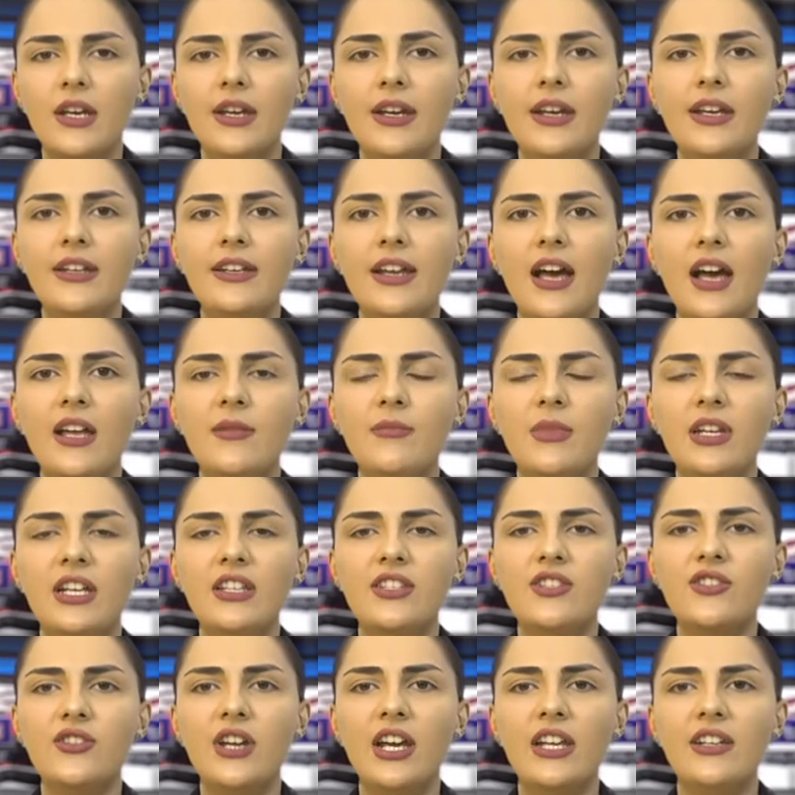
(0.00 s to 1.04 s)
In the
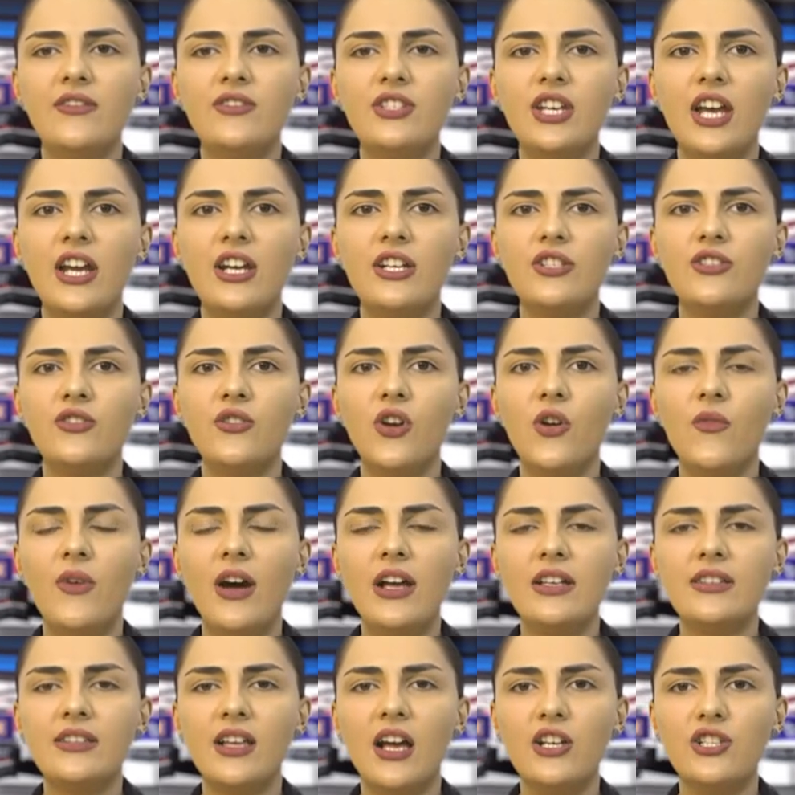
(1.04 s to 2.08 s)
administrative territory of
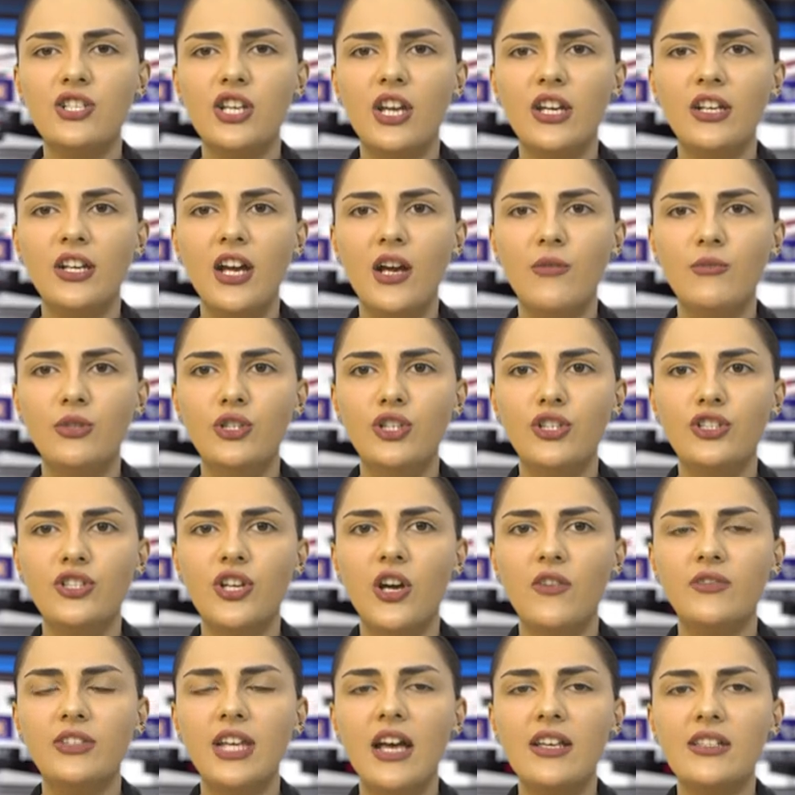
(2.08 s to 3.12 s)
Astkhashen community
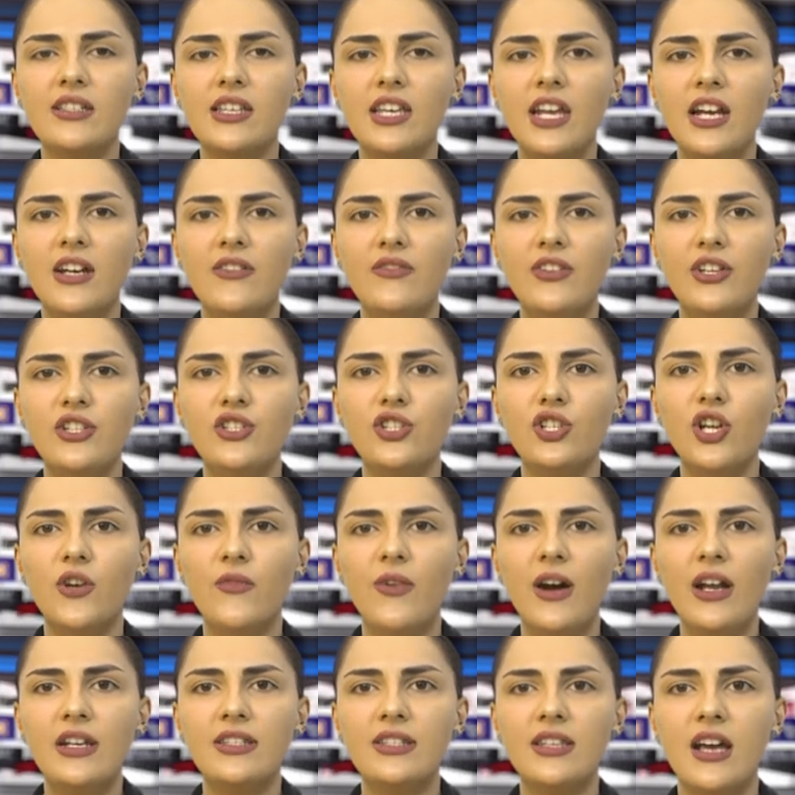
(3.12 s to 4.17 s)
of the Astkhashen region of
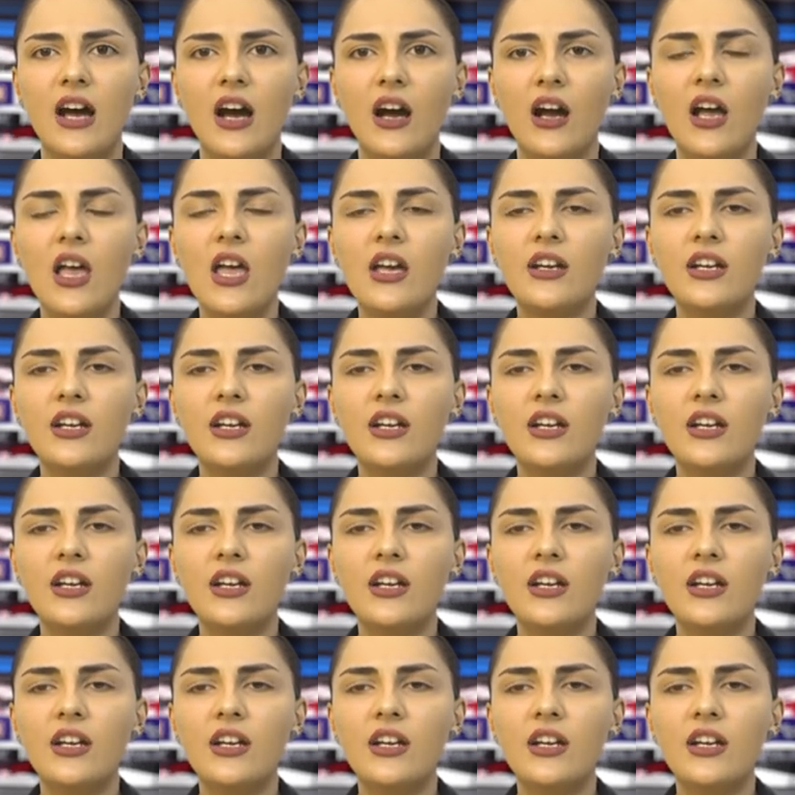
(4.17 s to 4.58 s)
Artsakh,